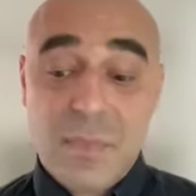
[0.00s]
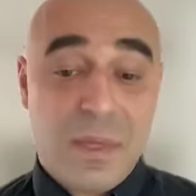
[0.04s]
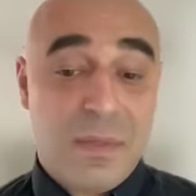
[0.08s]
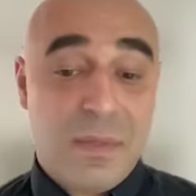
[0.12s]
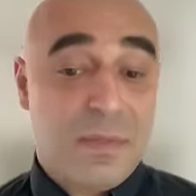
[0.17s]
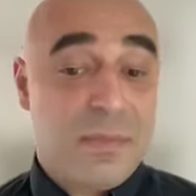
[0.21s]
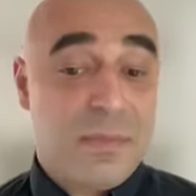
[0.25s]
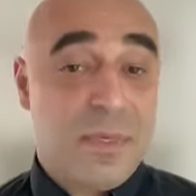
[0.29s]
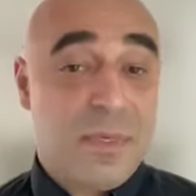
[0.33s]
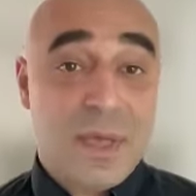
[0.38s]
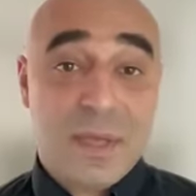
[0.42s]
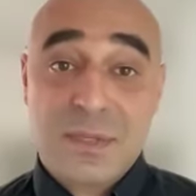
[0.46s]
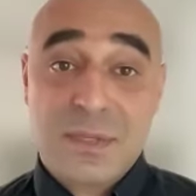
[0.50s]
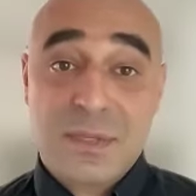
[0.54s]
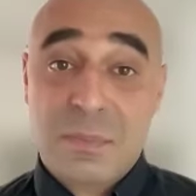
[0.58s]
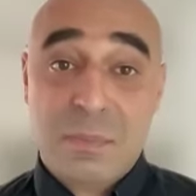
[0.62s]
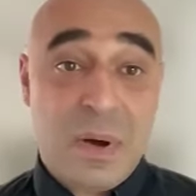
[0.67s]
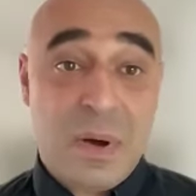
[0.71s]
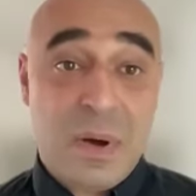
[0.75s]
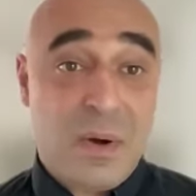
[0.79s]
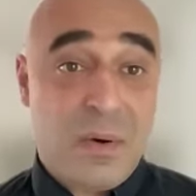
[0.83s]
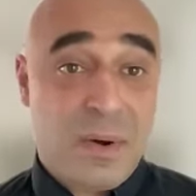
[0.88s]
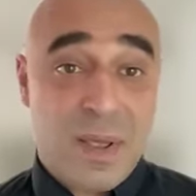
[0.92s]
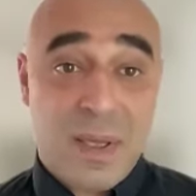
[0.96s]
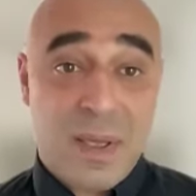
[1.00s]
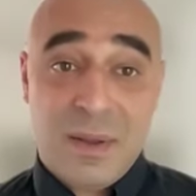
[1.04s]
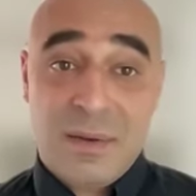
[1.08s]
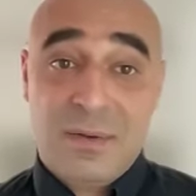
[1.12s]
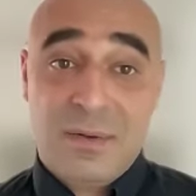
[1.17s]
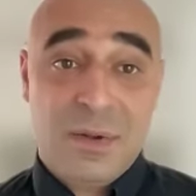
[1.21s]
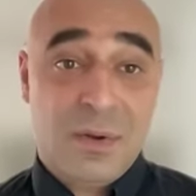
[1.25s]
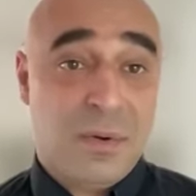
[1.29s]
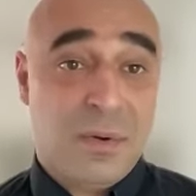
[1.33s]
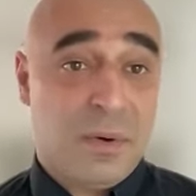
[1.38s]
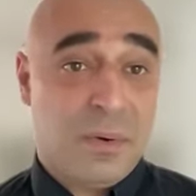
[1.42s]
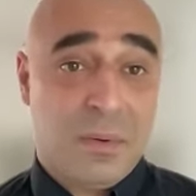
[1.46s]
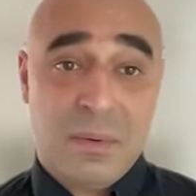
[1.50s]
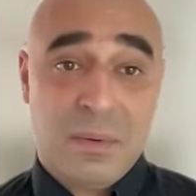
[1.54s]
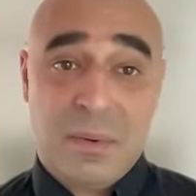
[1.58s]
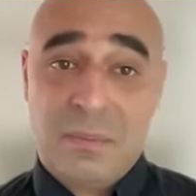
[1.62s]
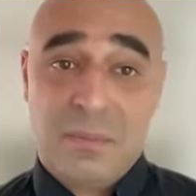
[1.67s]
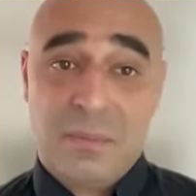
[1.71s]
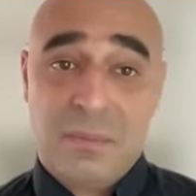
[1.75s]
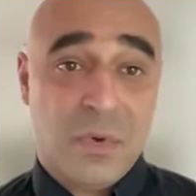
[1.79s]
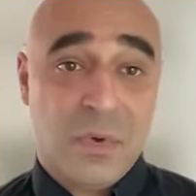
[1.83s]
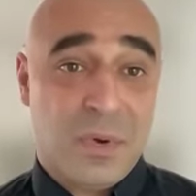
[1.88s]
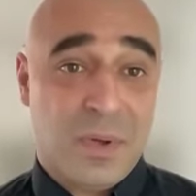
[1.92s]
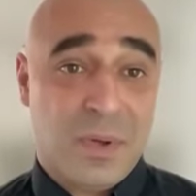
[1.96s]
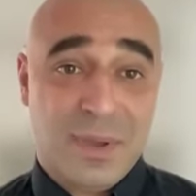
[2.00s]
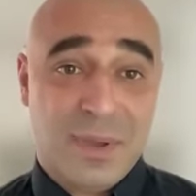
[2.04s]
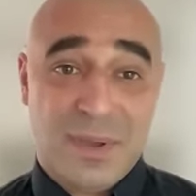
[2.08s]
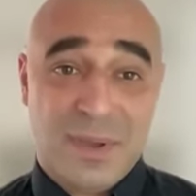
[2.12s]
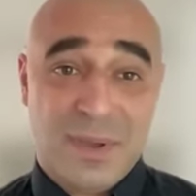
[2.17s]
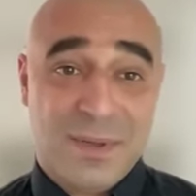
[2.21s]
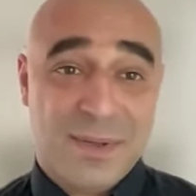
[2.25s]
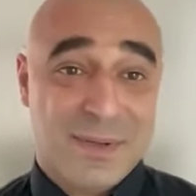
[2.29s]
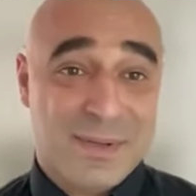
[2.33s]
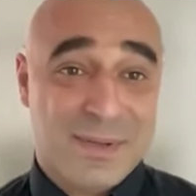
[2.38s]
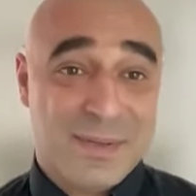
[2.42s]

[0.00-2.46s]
That's about it. I'm doing